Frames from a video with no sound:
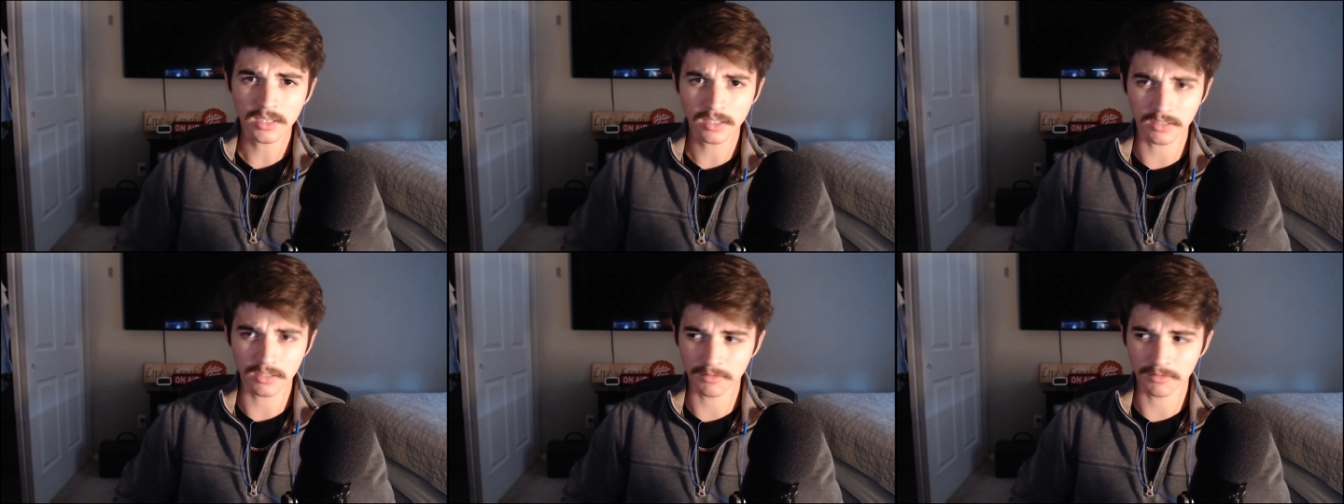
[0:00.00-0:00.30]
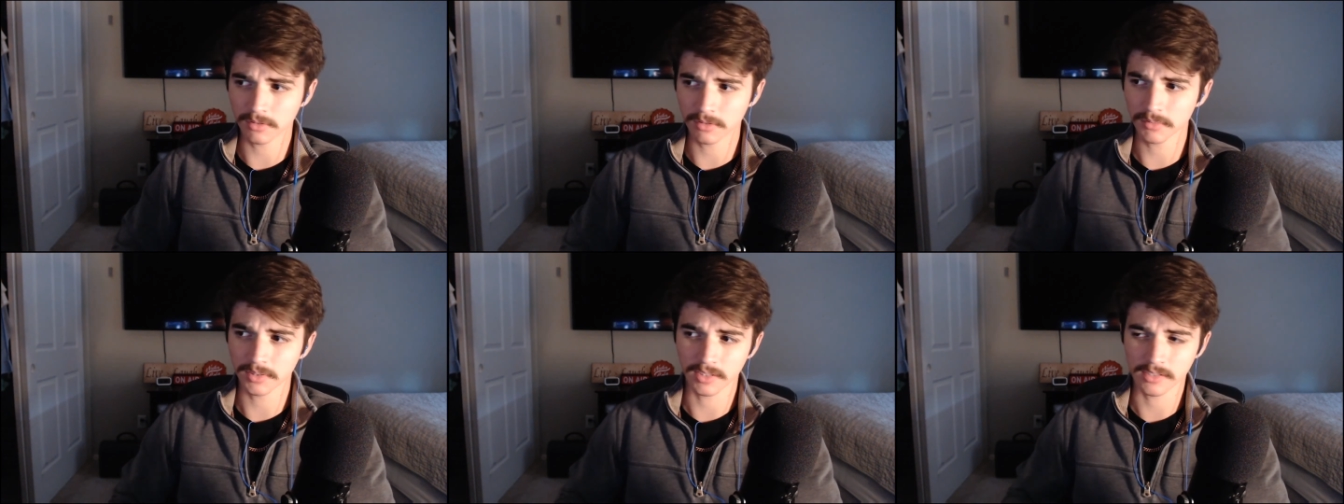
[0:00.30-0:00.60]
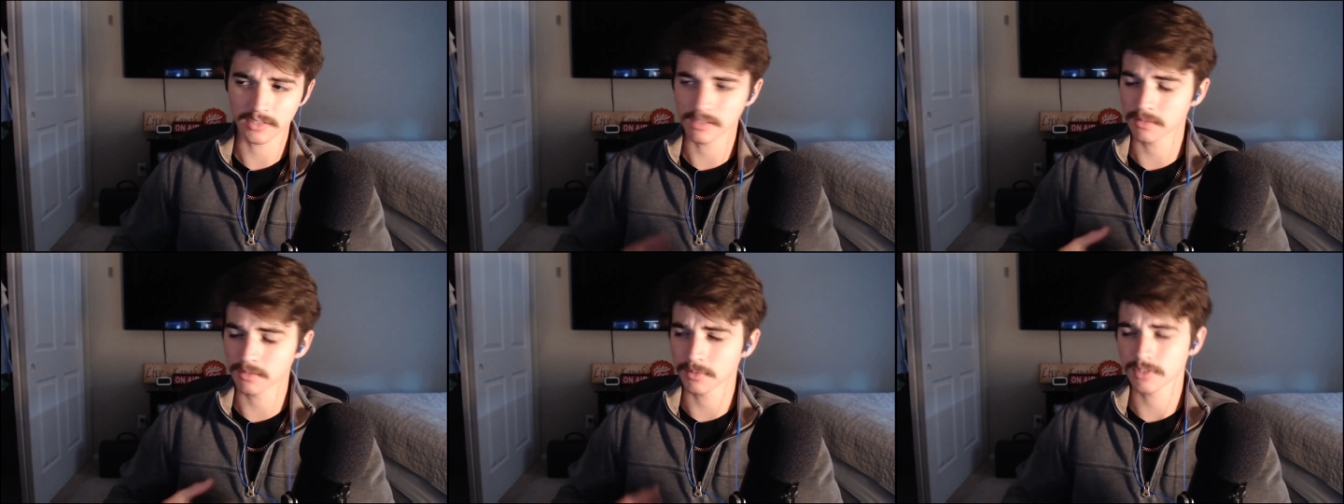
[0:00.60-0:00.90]
Confirmed
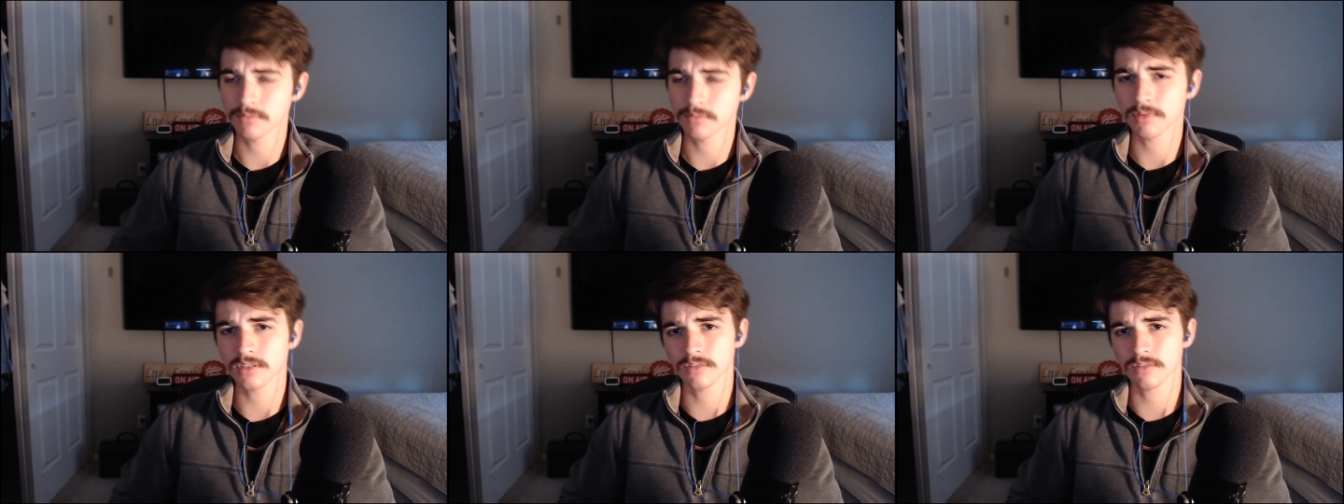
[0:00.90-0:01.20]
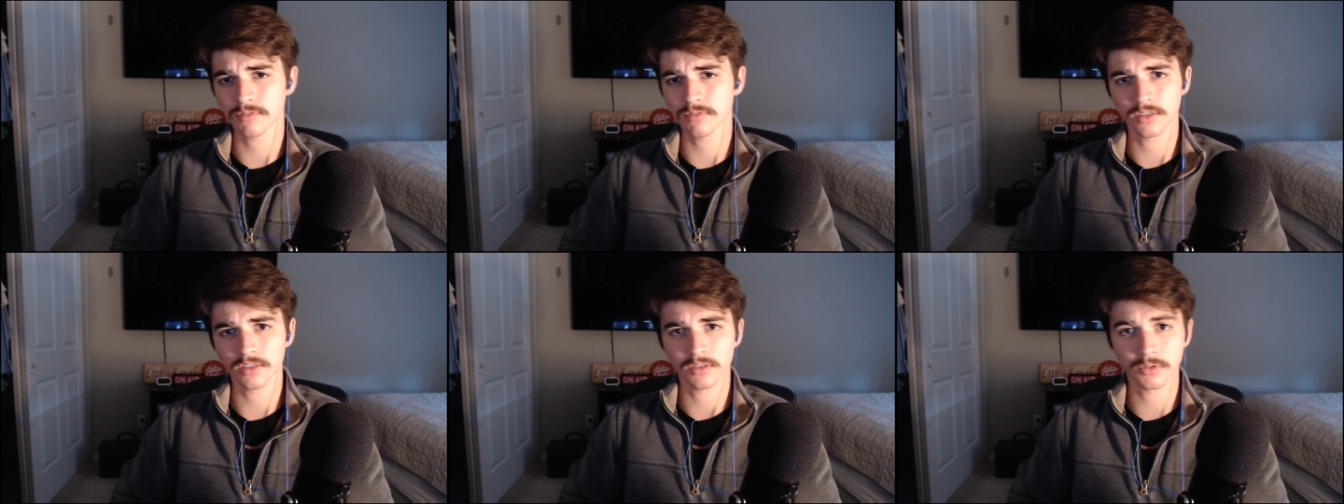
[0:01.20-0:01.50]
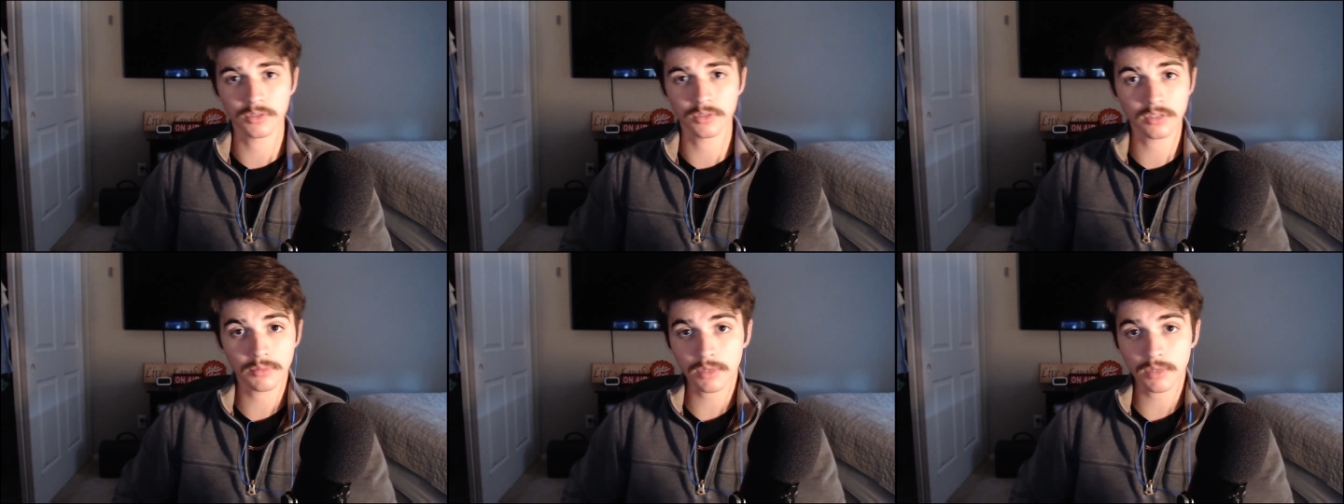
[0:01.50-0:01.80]
unless otherwise specified.
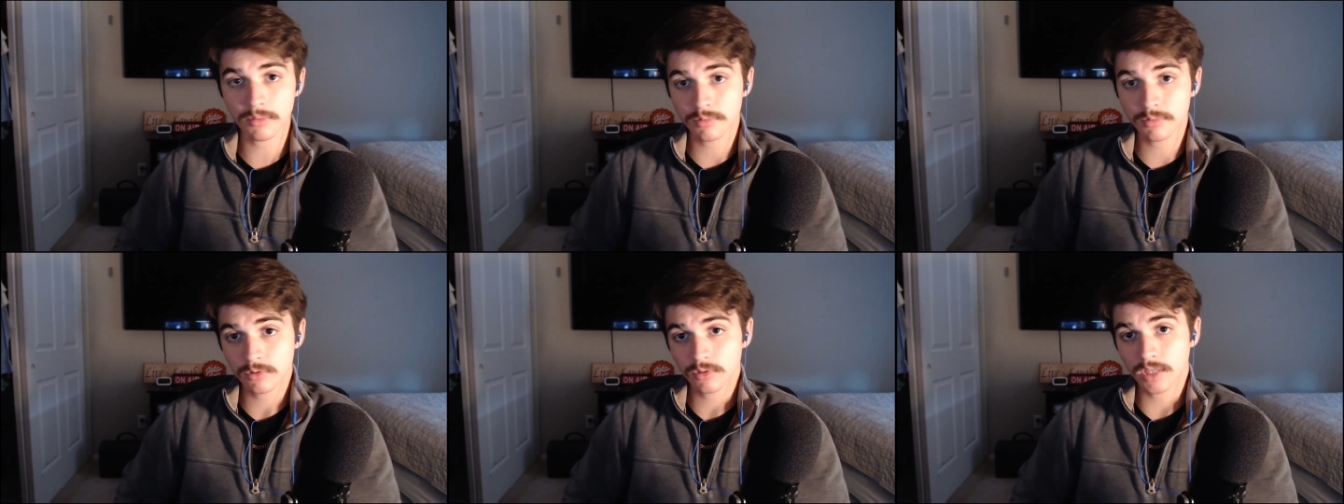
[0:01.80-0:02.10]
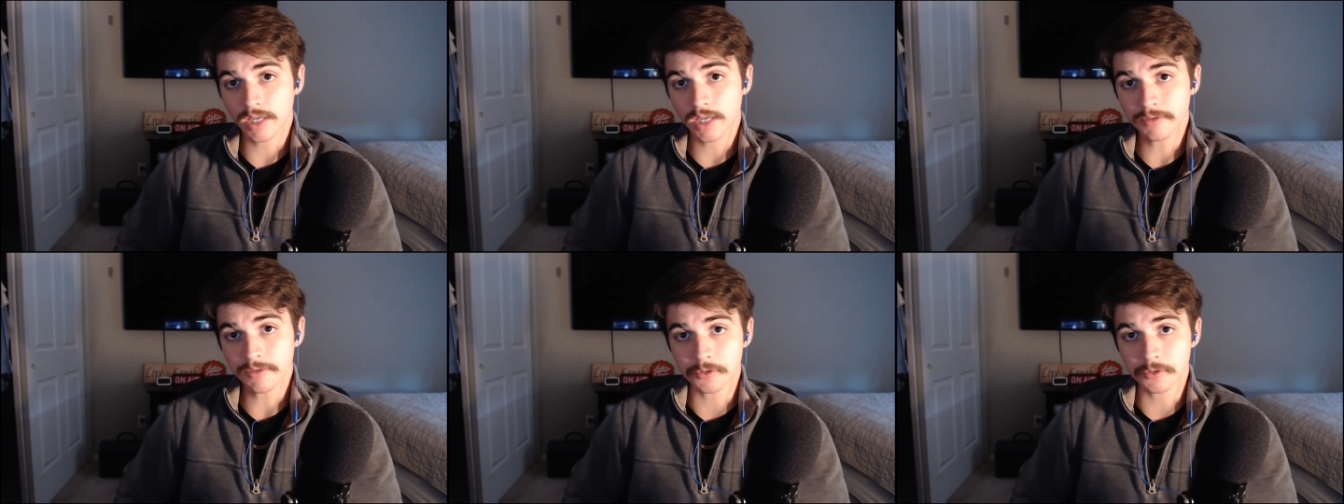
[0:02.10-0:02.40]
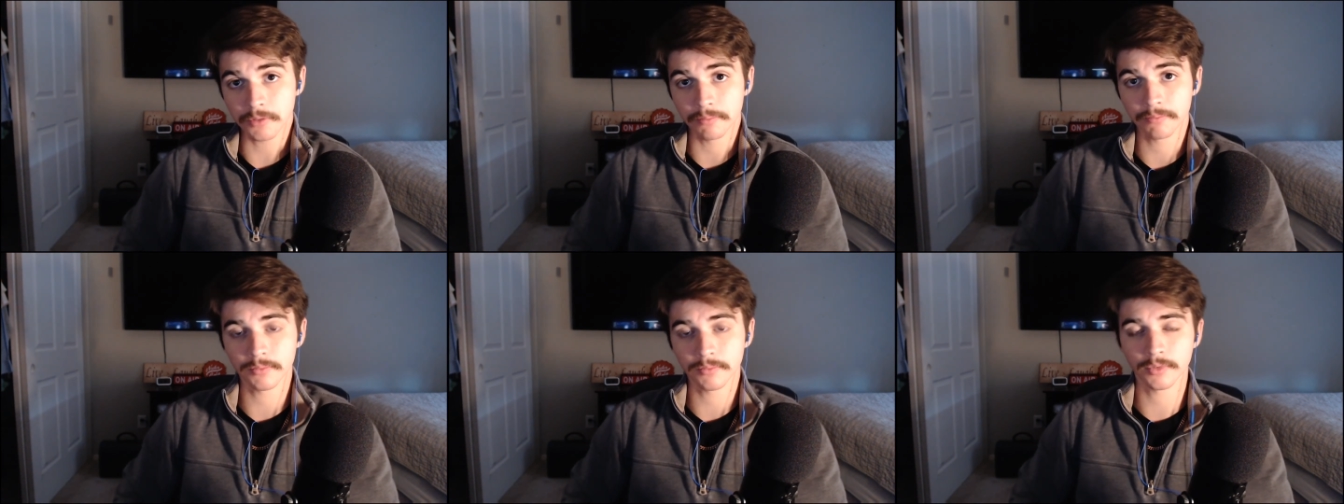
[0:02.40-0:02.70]
Or you can come up and do a live
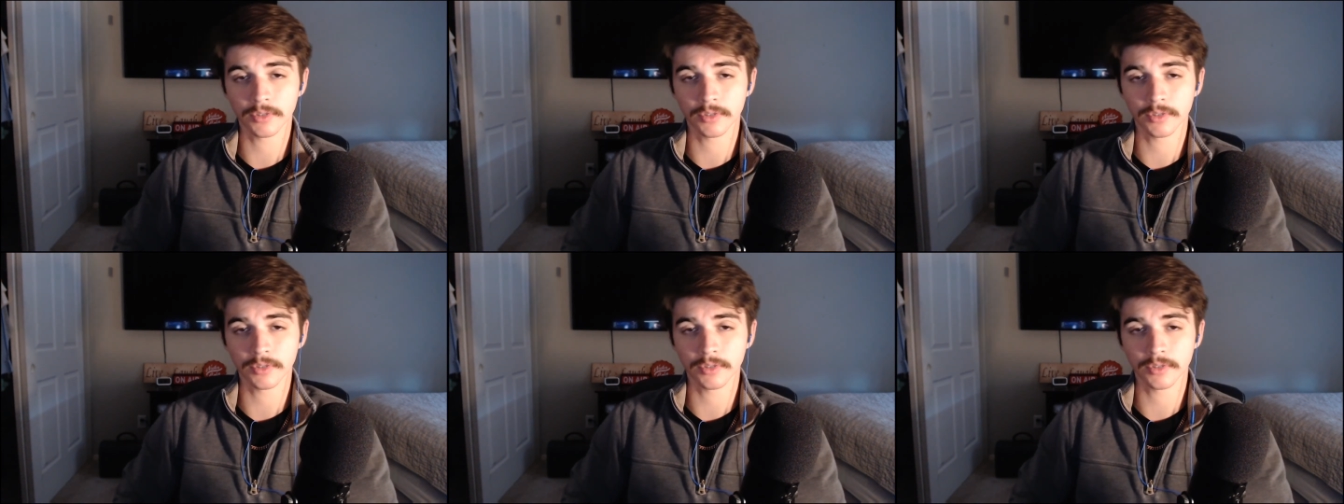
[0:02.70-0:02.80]
stream,